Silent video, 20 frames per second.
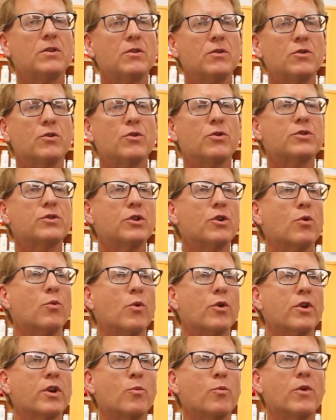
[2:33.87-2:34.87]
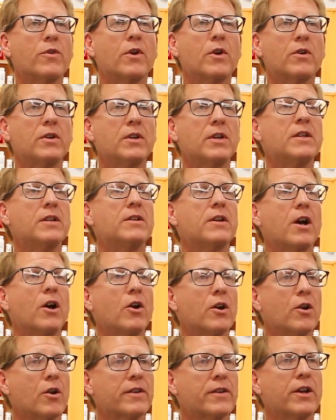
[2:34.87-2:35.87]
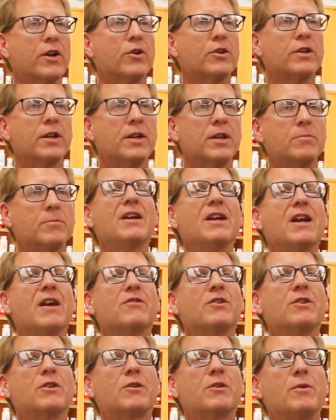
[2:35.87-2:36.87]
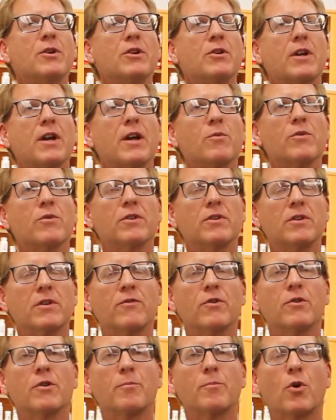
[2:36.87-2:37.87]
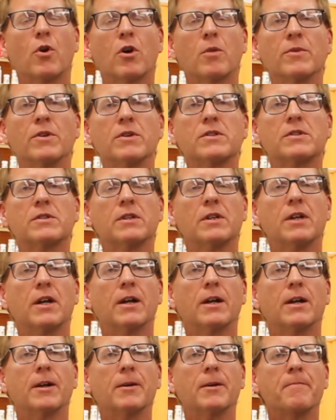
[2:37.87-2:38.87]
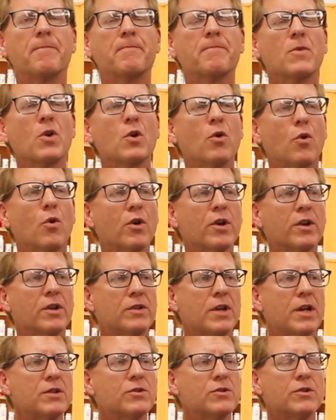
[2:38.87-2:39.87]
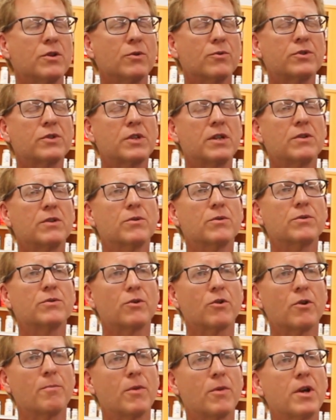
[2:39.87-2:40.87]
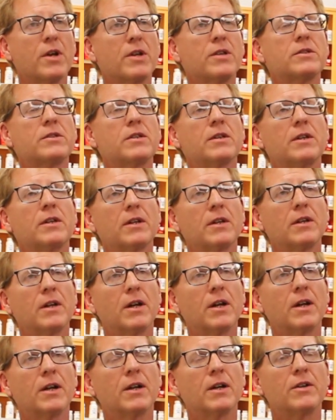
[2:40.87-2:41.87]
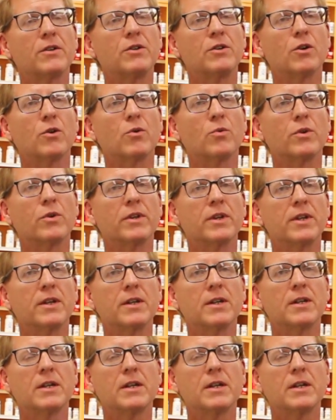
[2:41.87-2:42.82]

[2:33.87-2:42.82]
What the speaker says: you're still working with an entire healthcare team. Having to communicate with the different departments. Organizational skills are a must. When the